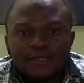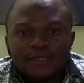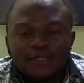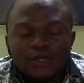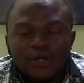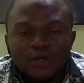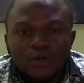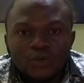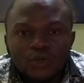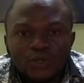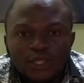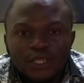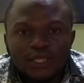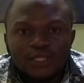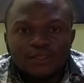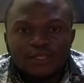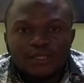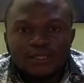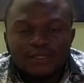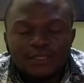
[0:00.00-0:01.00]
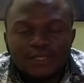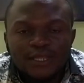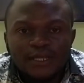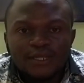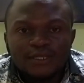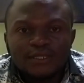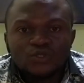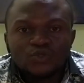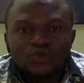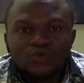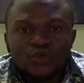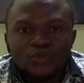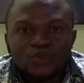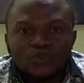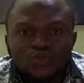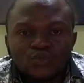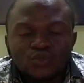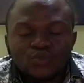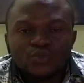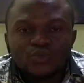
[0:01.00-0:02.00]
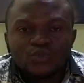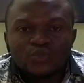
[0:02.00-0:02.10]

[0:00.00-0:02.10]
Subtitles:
the only thing that is going to